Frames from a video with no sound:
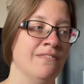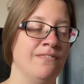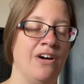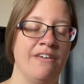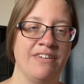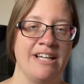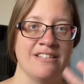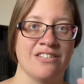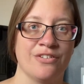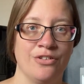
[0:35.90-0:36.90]
five
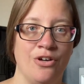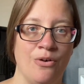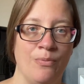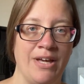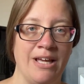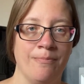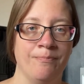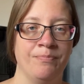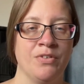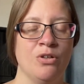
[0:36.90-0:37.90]
days, can't wait.
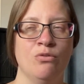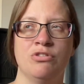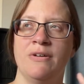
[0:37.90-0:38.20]
Also